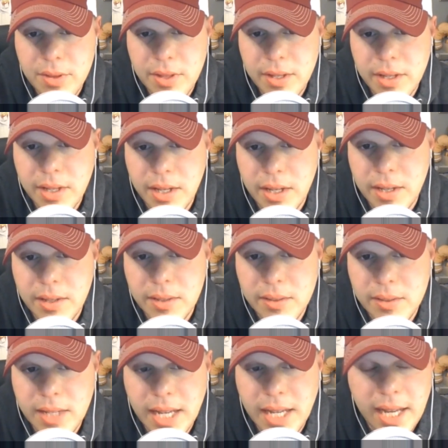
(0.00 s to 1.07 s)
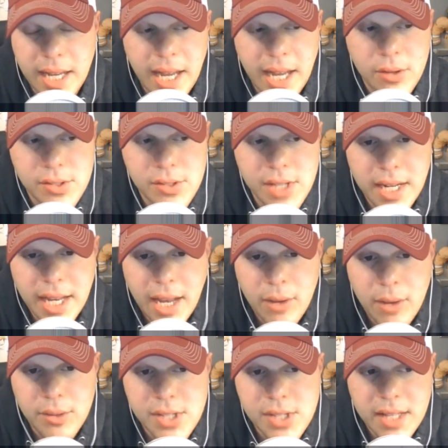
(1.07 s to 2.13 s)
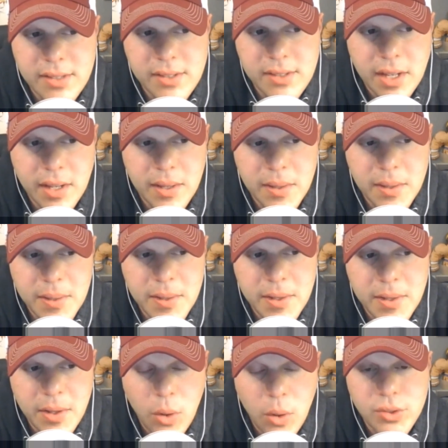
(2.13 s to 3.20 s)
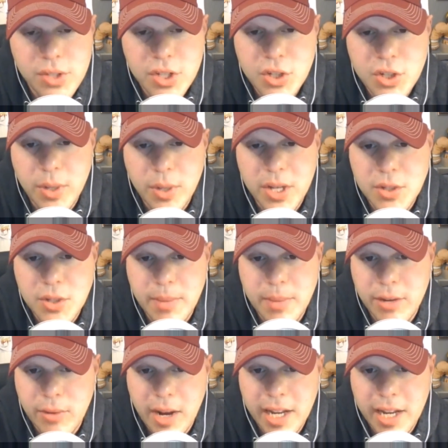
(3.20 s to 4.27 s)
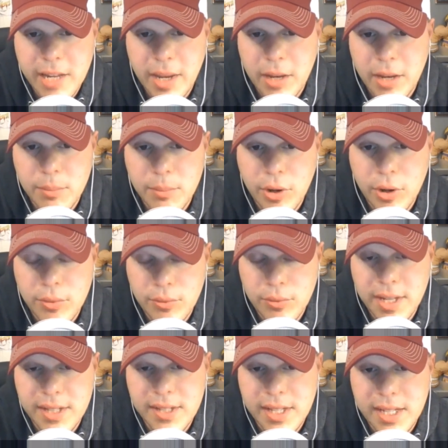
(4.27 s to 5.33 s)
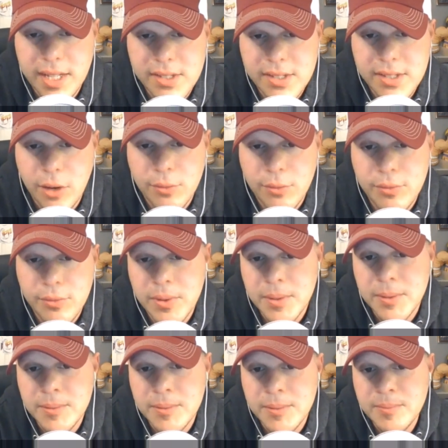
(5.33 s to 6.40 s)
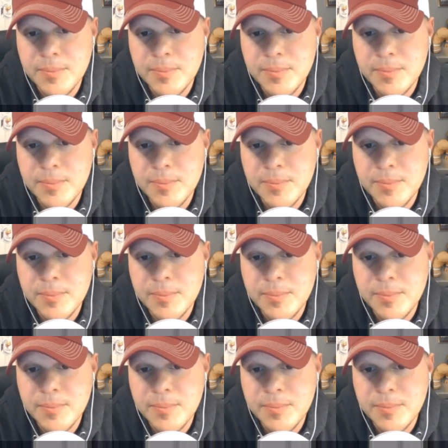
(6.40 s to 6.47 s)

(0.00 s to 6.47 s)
How's everything? How has that whole situation been, Rocky Mountain Pro in itself?